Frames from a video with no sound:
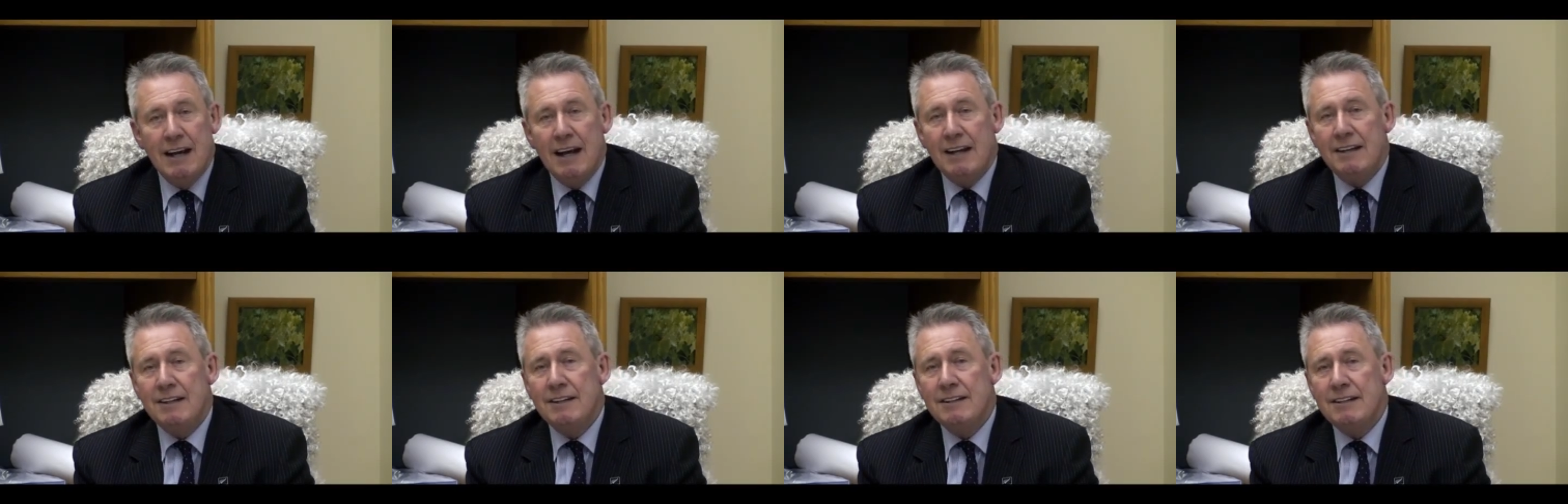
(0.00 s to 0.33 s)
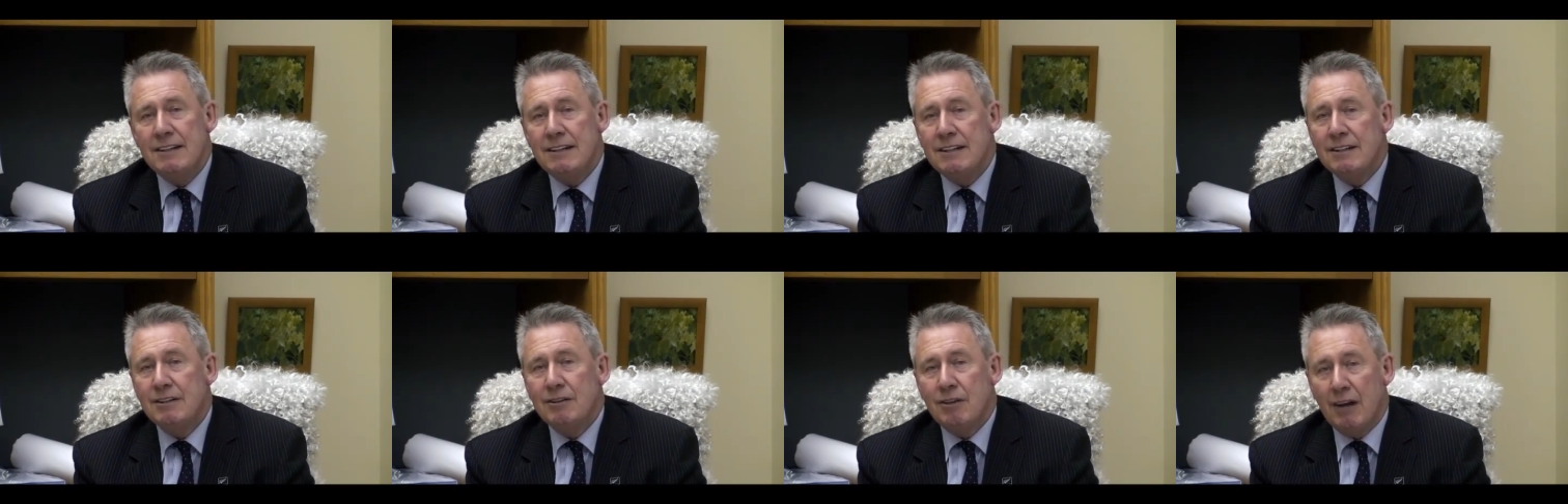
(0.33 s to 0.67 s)
and
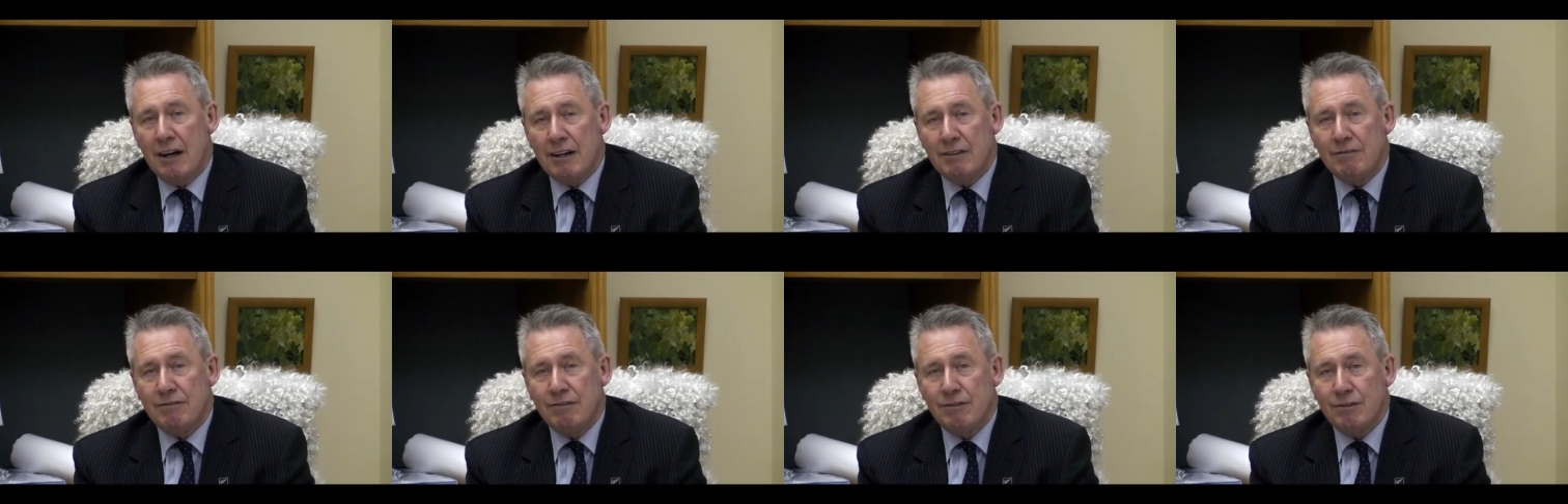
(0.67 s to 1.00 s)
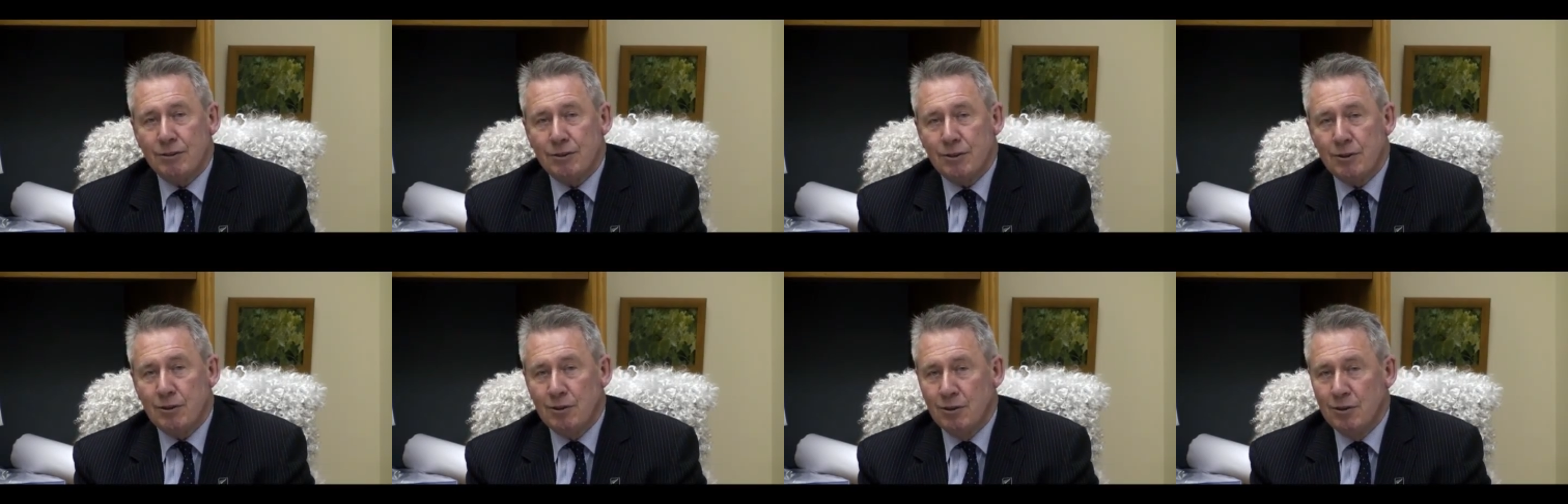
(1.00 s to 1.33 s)
indeed
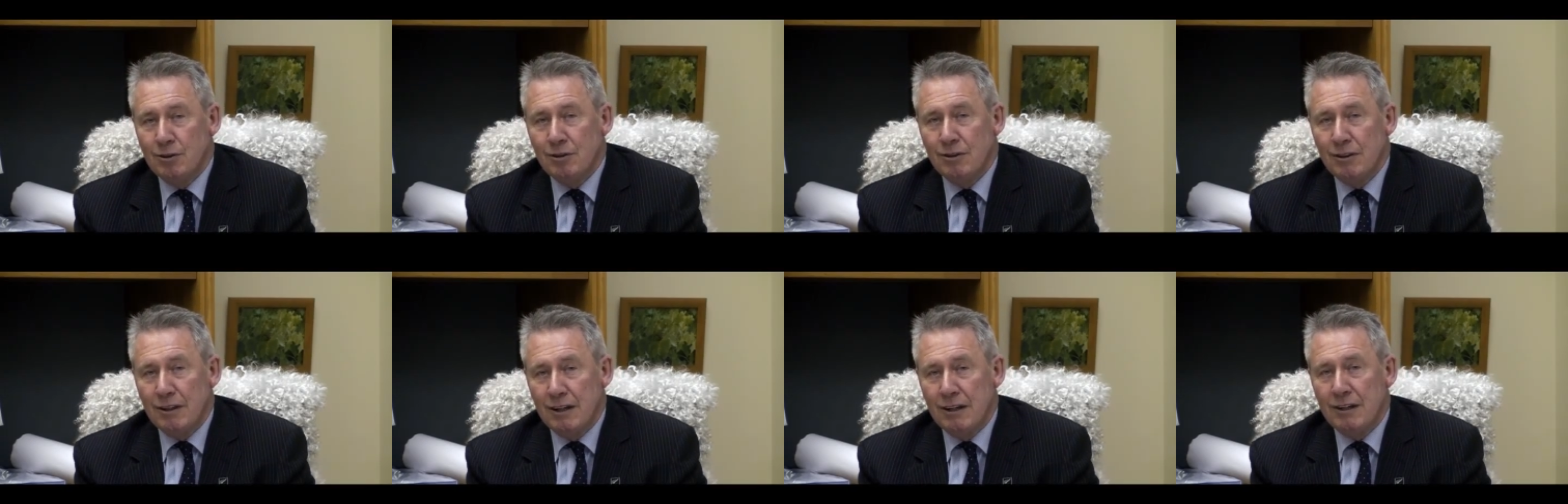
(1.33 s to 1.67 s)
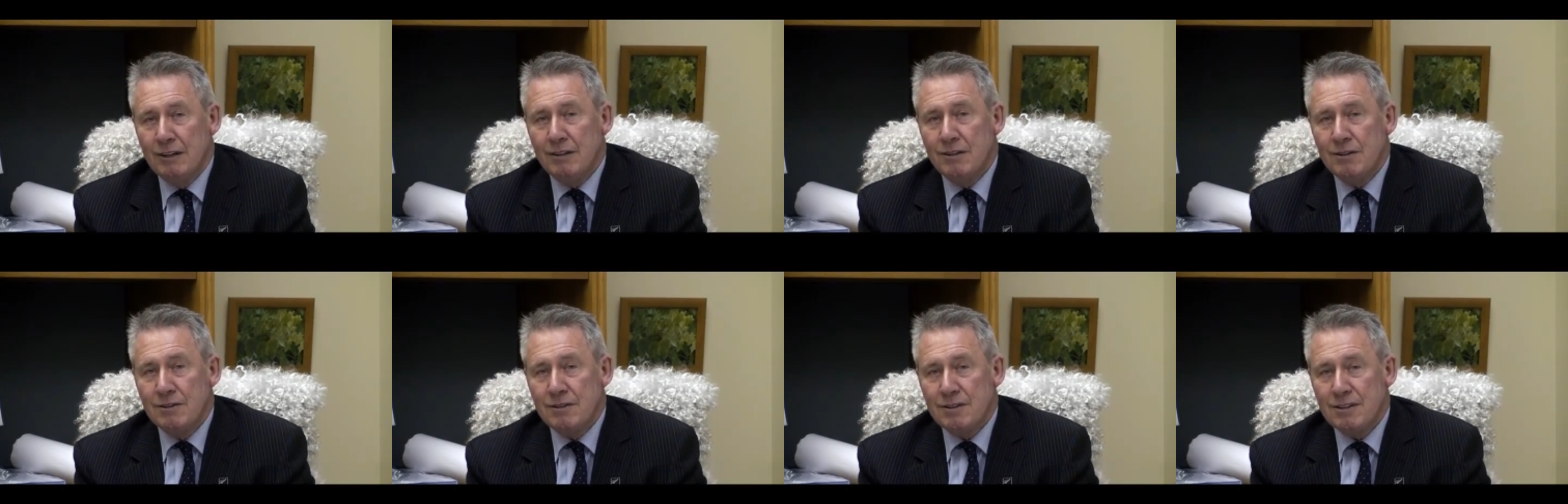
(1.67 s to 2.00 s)
grateful to all
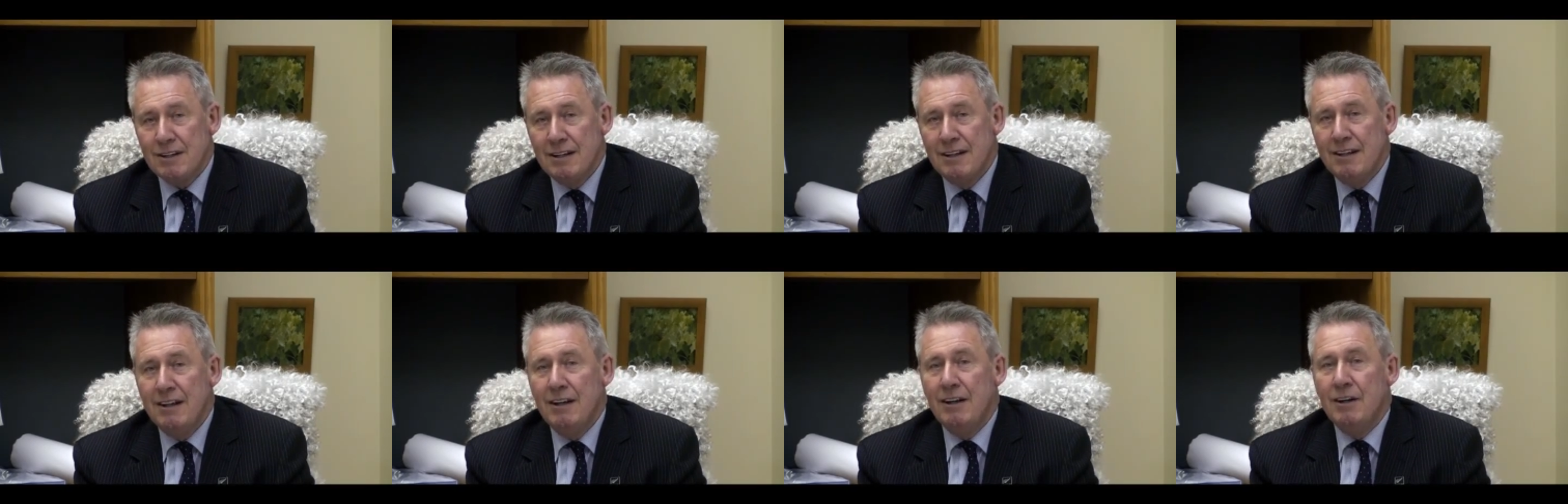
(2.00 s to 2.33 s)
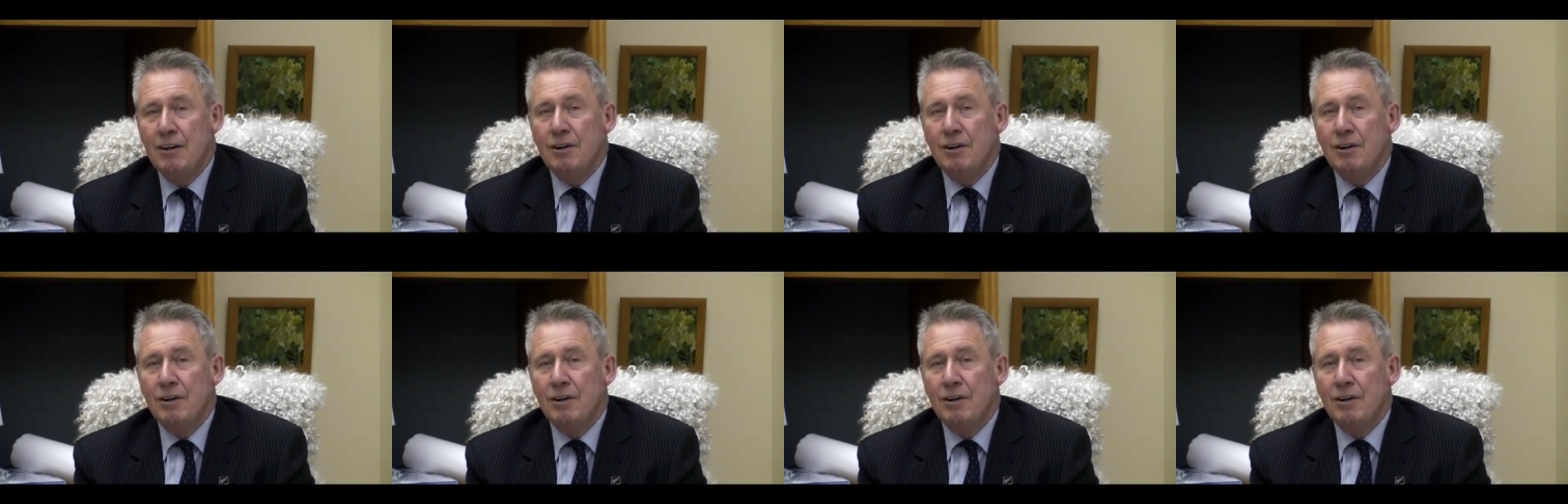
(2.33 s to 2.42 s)
those